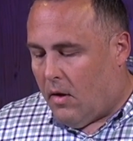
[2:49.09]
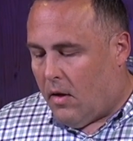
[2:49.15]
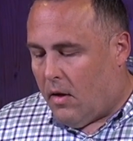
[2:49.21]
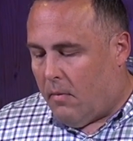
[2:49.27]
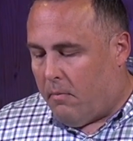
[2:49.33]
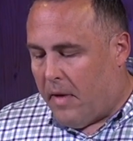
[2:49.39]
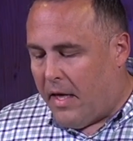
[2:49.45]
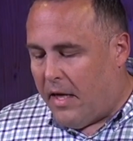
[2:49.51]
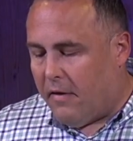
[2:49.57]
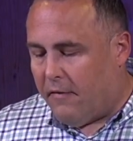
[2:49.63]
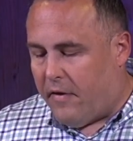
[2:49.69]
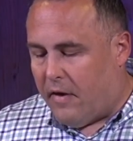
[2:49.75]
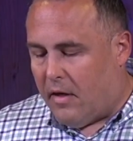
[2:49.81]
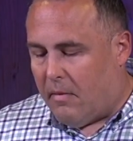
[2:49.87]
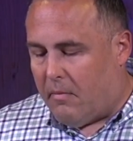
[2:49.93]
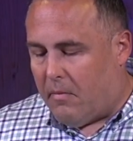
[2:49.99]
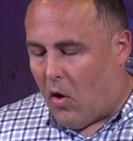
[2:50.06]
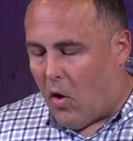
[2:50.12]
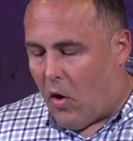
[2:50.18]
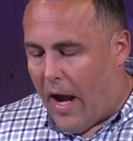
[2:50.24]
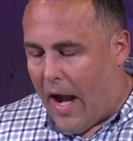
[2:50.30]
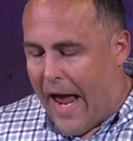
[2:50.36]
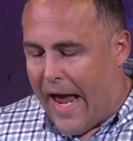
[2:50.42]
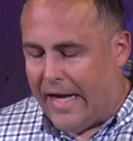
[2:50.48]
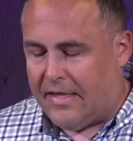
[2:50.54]
many of them are
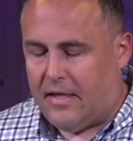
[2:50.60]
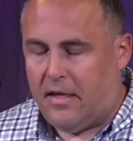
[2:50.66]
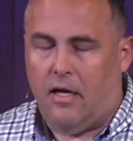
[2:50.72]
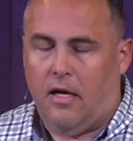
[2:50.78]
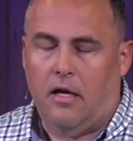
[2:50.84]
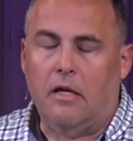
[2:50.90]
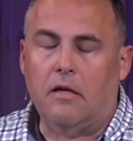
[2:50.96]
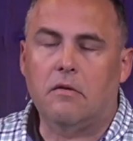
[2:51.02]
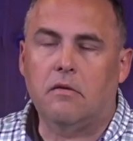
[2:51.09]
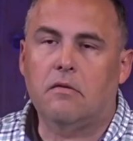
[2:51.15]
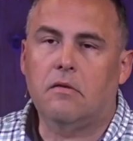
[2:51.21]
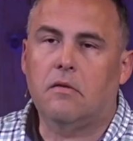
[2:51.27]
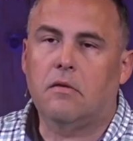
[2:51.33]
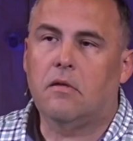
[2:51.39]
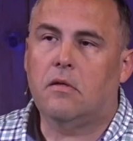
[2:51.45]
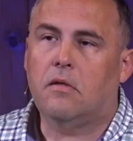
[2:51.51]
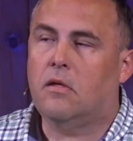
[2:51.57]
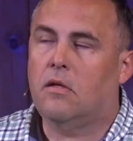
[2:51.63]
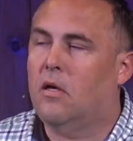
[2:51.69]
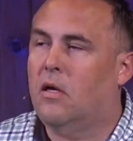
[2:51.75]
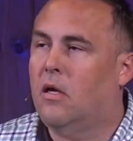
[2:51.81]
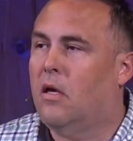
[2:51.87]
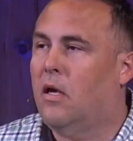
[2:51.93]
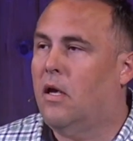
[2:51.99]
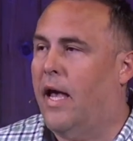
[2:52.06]
asking
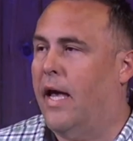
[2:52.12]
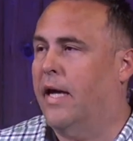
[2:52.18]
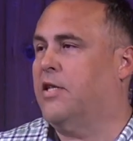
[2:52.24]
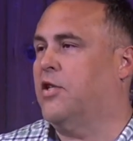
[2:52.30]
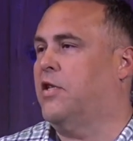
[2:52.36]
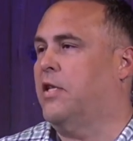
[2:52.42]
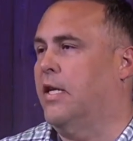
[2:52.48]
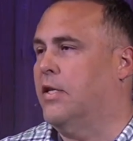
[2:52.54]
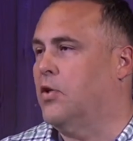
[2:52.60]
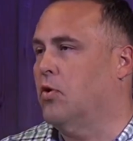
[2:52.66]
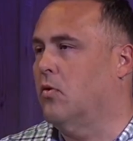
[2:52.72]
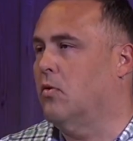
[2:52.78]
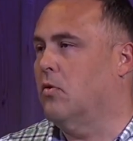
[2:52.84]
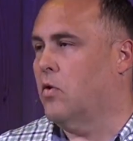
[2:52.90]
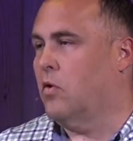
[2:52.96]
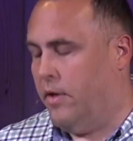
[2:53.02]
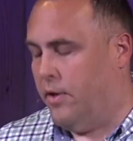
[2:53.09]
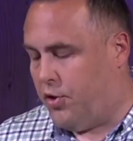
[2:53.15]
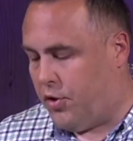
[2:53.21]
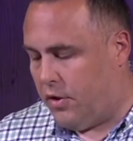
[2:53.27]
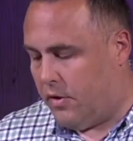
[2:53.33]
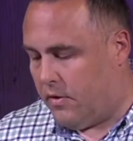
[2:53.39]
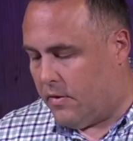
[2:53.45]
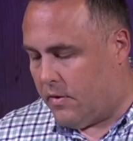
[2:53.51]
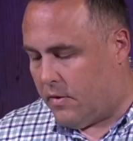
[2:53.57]
existential
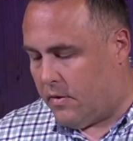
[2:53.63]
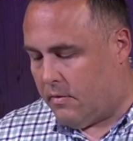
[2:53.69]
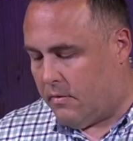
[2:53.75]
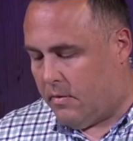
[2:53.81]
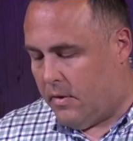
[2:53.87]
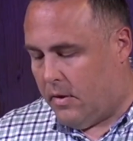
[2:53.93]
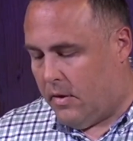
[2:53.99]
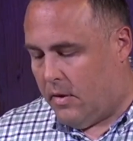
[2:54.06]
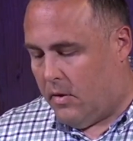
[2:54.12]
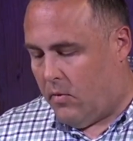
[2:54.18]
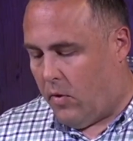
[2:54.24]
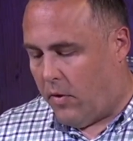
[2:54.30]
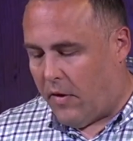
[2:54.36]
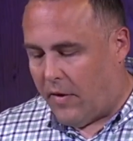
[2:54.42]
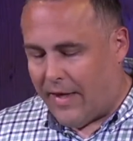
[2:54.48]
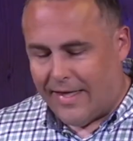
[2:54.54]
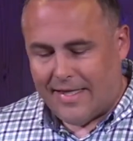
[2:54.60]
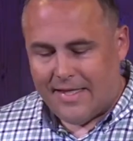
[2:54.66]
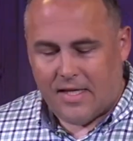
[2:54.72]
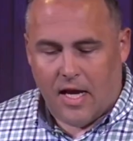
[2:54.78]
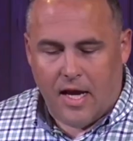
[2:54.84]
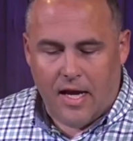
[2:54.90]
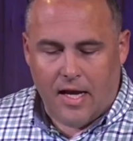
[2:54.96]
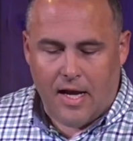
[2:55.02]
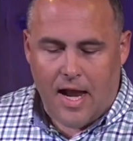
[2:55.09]
questions. Whether they say
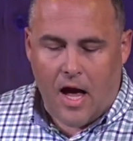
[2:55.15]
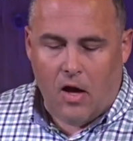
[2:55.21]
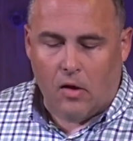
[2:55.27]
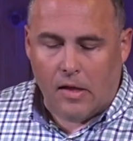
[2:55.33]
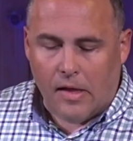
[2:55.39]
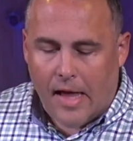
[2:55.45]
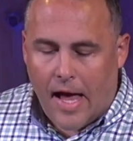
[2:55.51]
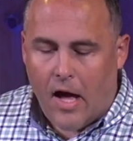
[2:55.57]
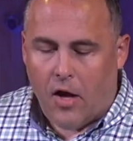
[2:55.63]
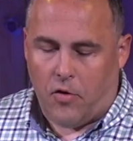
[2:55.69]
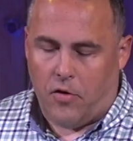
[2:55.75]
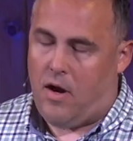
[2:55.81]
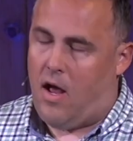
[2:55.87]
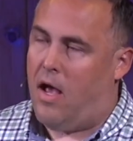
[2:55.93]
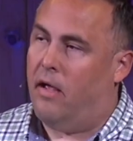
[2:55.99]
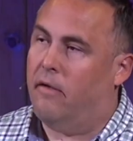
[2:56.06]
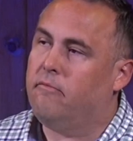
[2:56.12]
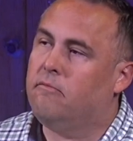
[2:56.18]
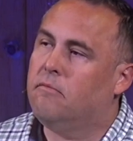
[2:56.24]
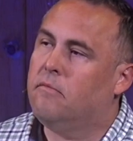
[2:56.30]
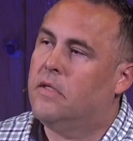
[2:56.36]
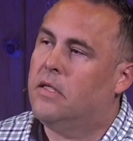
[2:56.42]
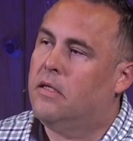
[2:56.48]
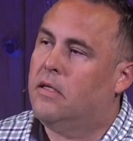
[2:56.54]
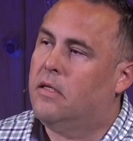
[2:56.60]
it out loud or not,
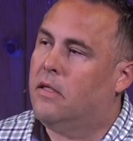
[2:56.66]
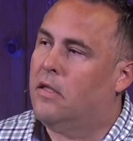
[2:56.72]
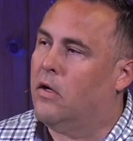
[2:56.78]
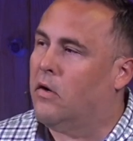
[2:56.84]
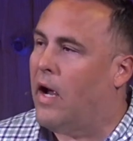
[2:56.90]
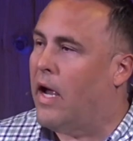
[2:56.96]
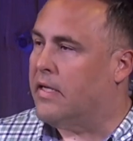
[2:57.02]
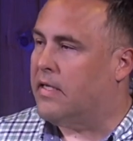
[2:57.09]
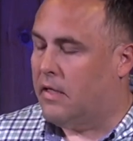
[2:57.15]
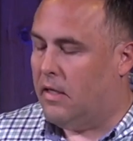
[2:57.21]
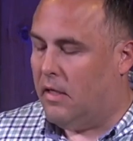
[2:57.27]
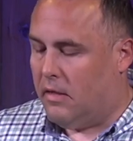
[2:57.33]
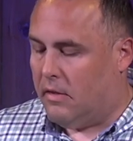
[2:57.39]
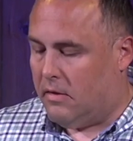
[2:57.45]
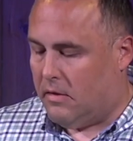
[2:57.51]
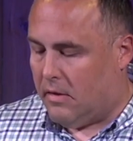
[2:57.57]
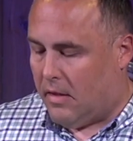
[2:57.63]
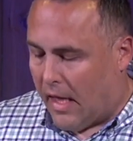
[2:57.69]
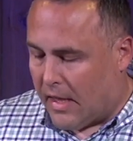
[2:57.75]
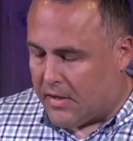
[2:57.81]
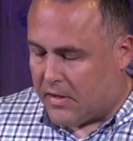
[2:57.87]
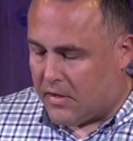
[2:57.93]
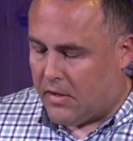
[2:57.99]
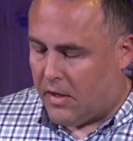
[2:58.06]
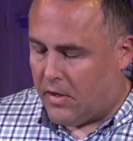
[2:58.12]
they're asking
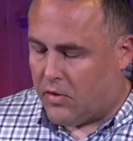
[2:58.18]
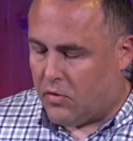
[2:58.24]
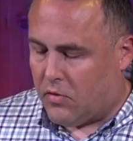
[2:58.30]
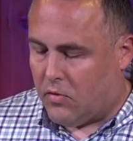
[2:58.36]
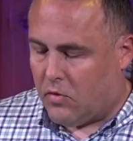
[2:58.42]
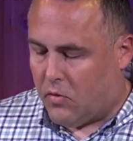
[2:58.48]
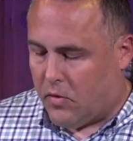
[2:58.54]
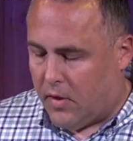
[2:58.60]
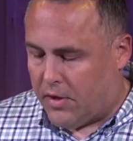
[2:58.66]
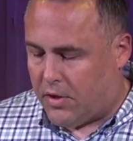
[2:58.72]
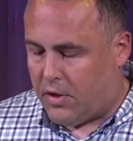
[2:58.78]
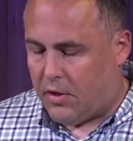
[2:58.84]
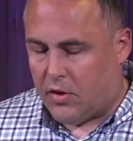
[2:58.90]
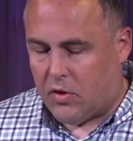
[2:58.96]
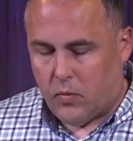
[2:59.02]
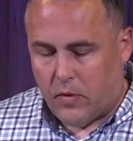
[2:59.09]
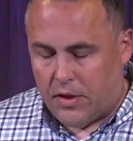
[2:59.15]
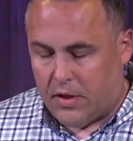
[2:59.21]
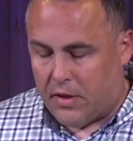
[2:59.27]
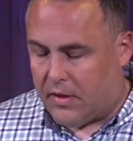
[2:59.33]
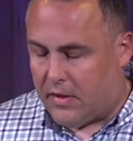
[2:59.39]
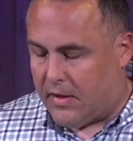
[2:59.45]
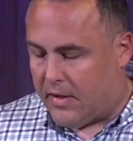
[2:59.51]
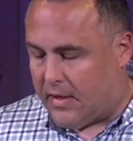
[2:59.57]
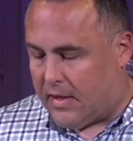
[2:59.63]
existential questions, which is
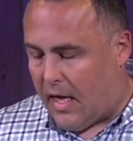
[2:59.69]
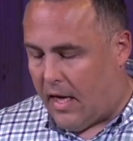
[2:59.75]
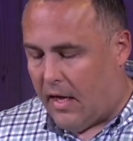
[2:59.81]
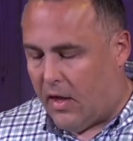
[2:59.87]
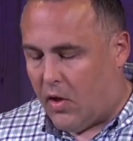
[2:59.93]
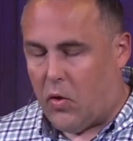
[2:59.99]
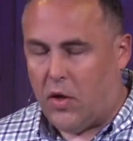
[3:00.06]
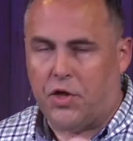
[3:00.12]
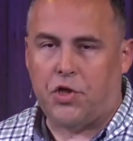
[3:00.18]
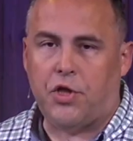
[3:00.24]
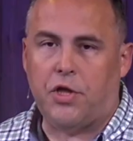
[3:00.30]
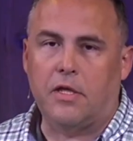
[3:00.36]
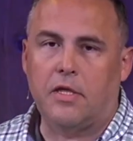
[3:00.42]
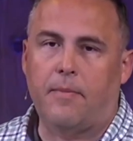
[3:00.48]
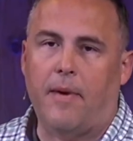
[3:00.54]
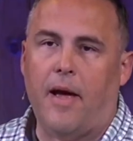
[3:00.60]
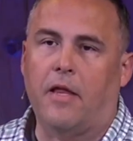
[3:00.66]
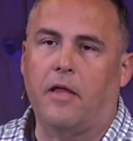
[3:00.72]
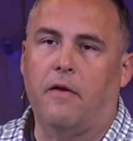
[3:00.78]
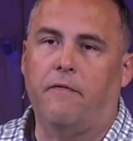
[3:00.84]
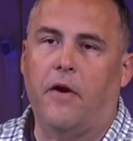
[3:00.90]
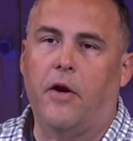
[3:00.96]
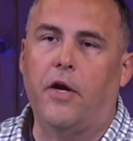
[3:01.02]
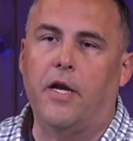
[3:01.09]
to say, questions about the very